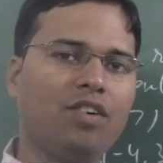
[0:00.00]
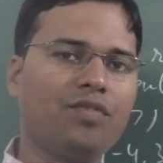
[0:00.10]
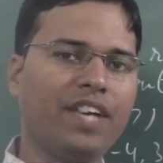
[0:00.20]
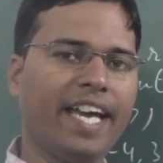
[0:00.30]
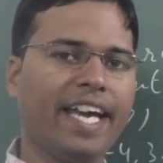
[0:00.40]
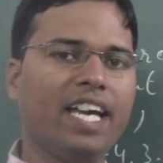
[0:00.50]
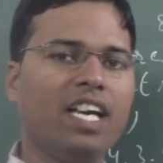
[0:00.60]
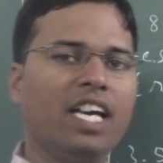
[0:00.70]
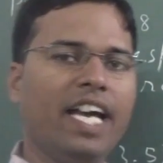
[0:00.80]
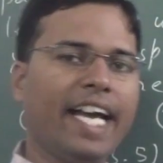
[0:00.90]
of
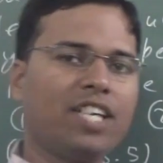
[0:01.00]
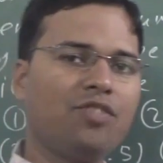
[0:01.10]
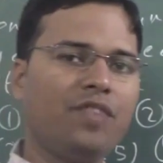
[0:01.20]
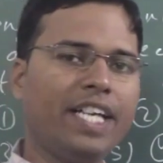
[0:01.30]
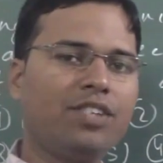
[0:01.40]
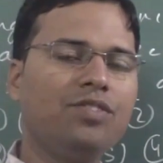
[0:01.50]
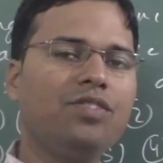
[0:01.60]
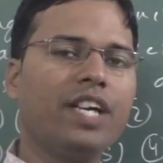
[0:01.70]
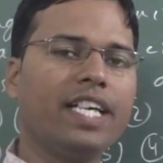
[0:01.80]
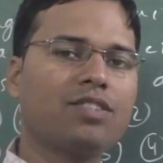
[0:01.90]
A, x2
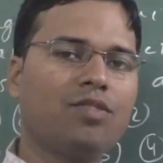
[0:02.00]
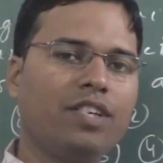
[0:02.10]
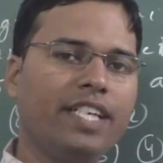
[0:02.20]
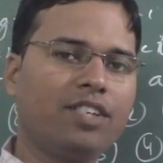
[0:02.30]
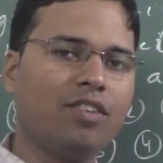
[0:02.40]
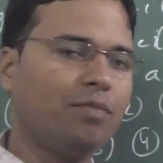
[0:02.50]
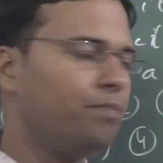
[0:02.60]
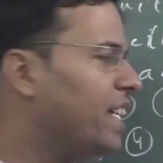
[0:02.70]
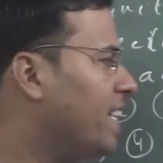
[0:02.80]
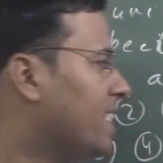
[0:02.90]
y2 is coordinate
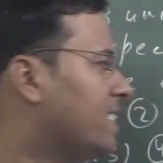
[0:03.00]
of B,